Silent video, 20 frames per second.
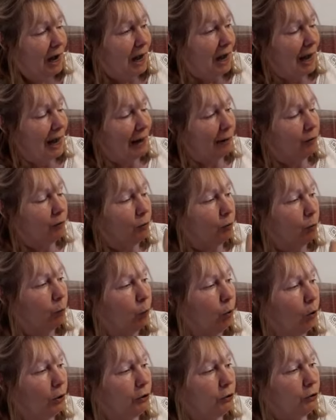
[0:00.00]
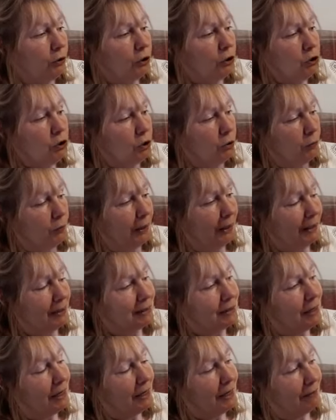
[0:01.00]
And what you can do
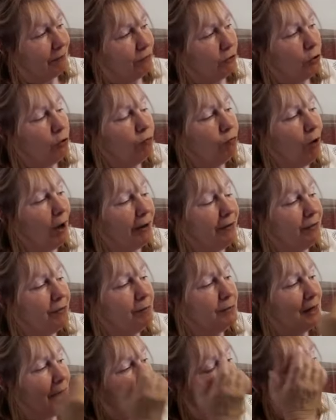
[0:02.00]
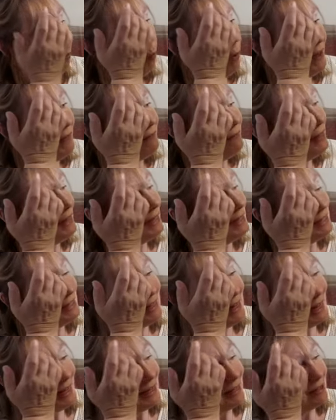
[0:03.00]
is, if you write them down when they
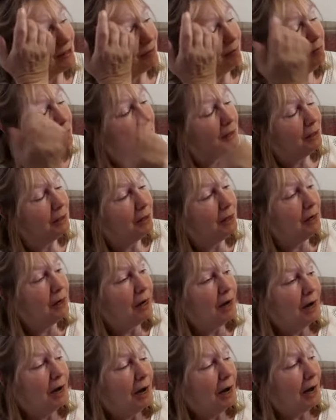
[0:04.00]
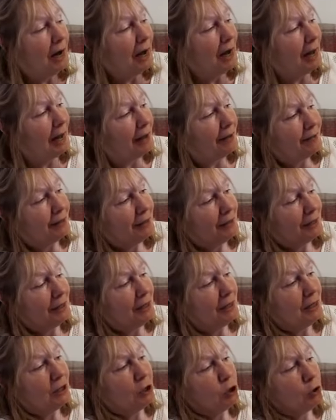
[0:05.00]
say them, and then
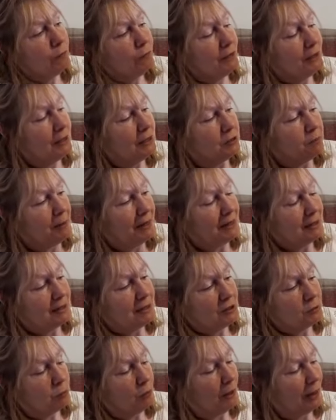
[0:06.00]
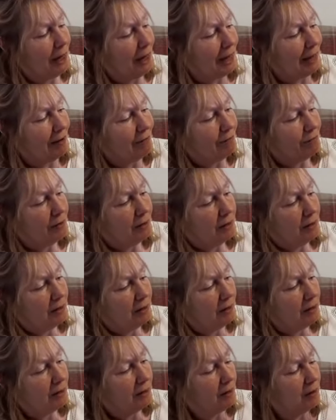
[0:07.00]
each of these spaces will have
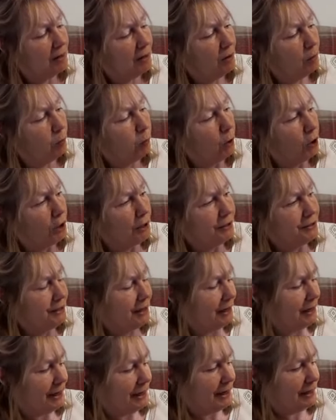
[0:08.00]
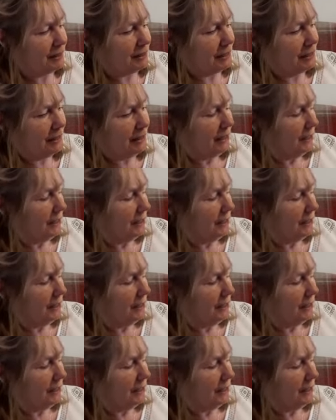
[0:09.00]
a word in it.